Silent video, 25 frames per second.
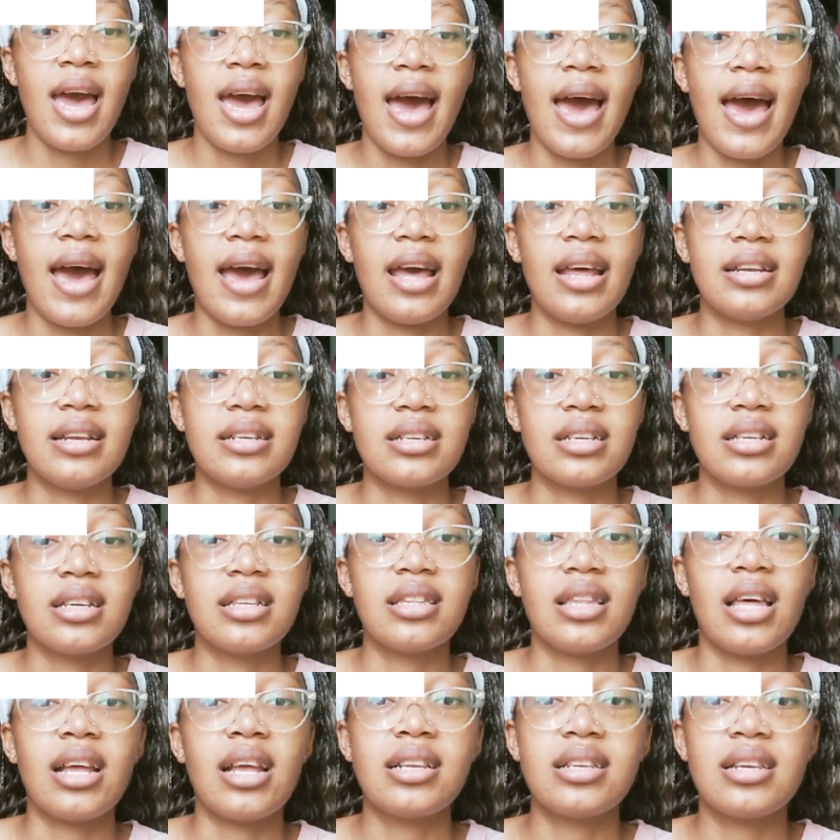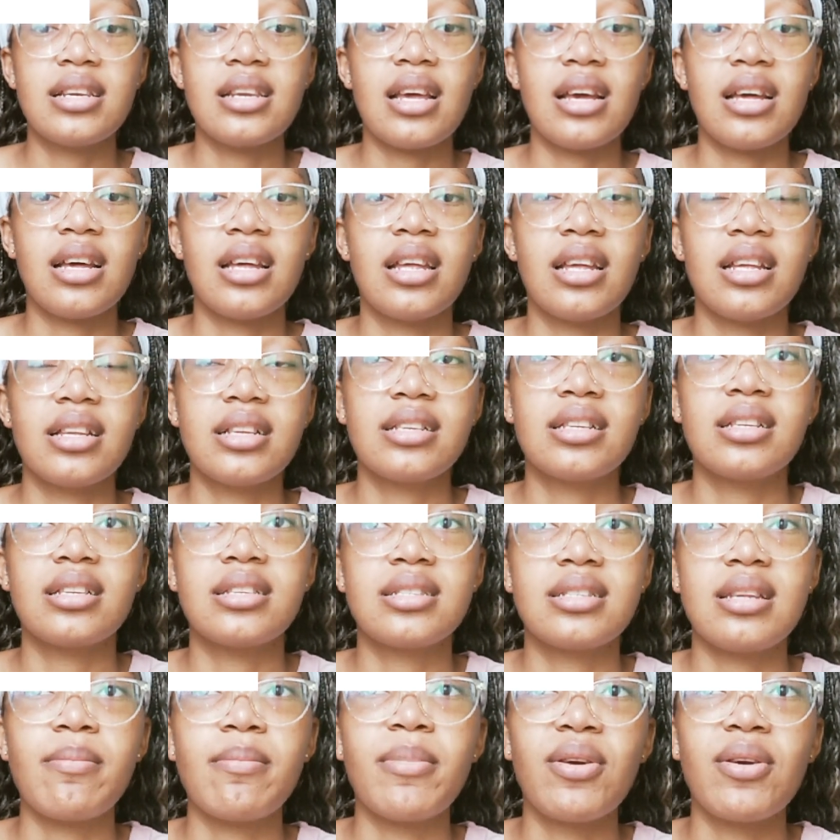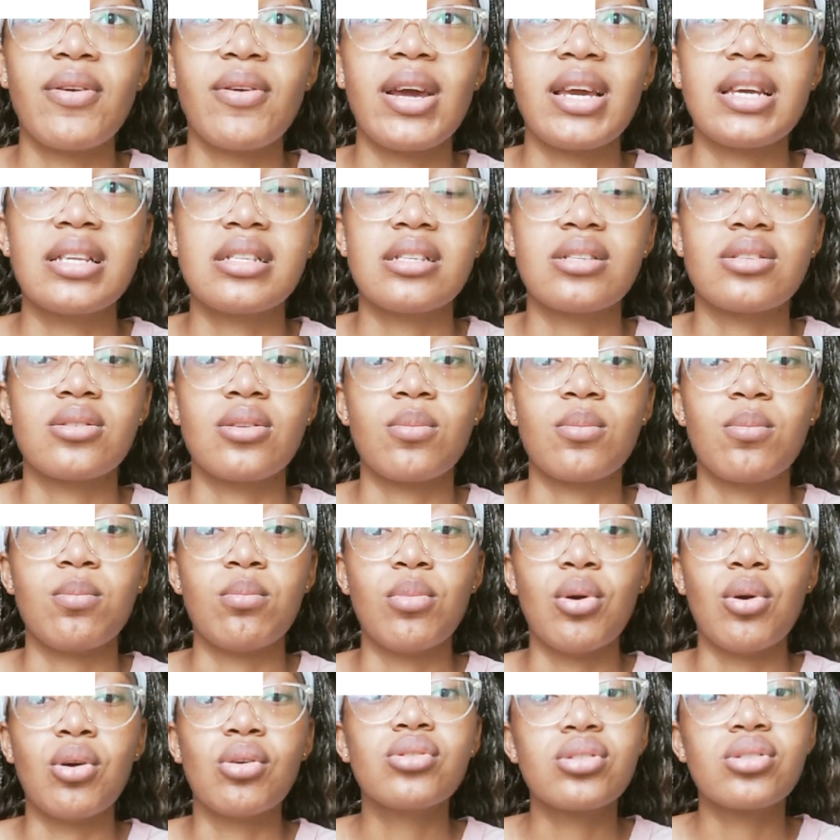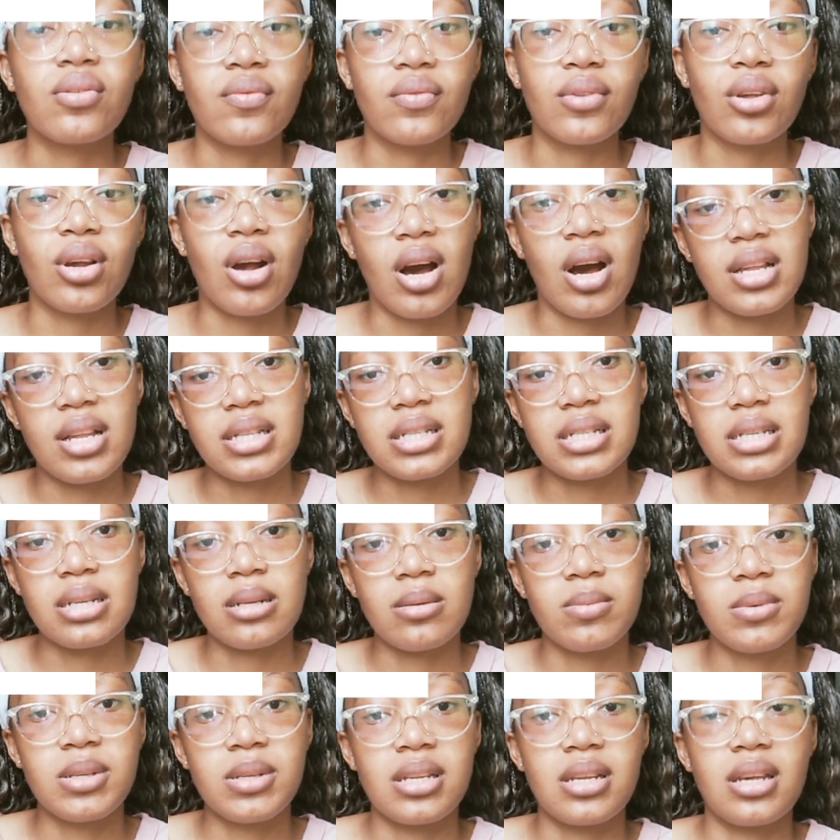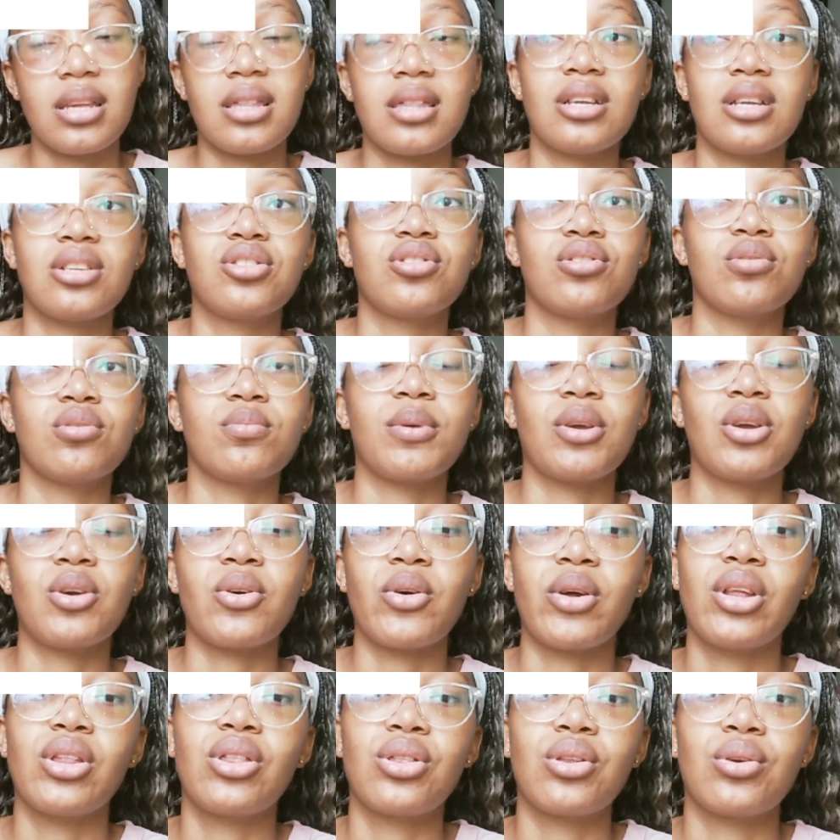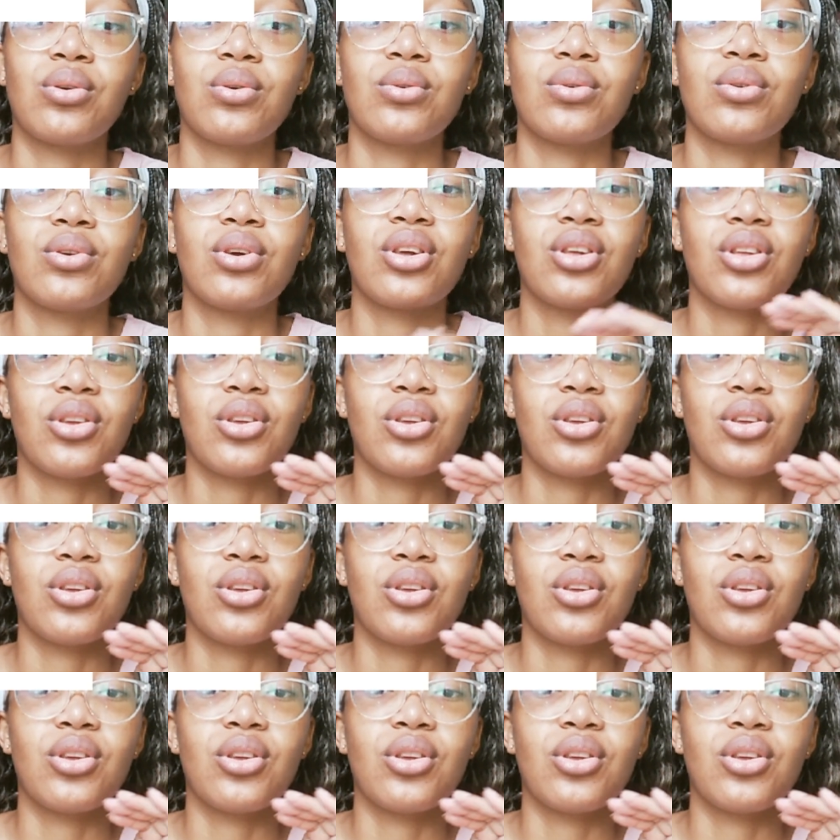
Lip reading: and that summarizes most of the concepts that you'll be going through